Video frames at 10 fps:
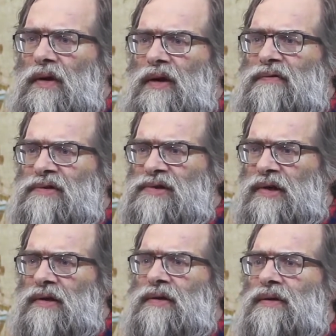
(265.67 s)

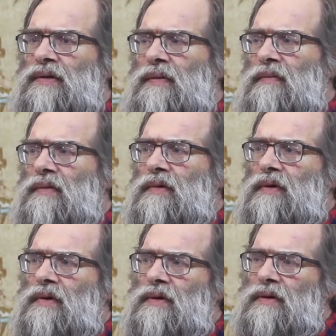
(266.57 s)
evangelical
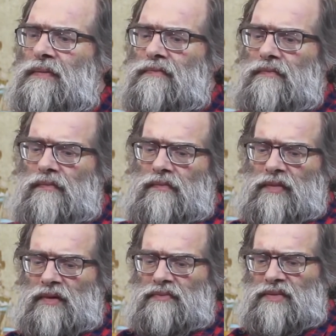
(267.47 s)

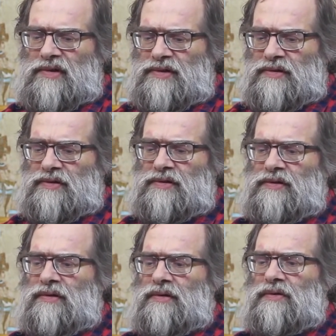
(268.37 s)

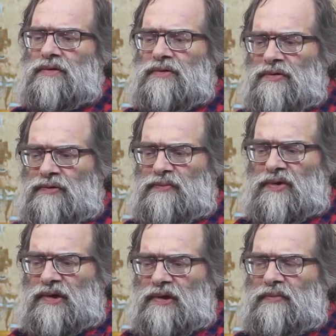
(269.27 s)
missions do
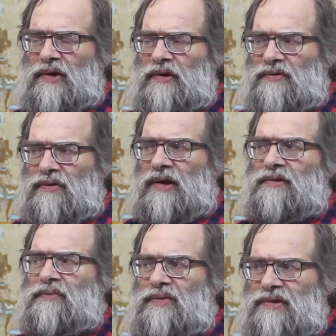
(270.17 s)
bring about
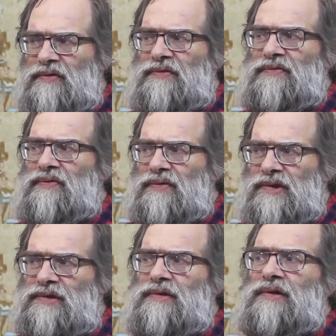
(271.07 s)
quite a bit of
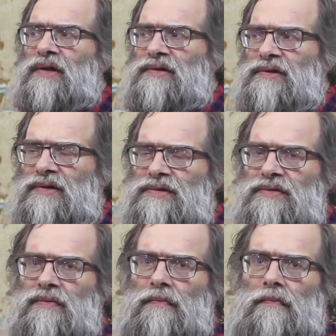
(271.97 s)
westernization.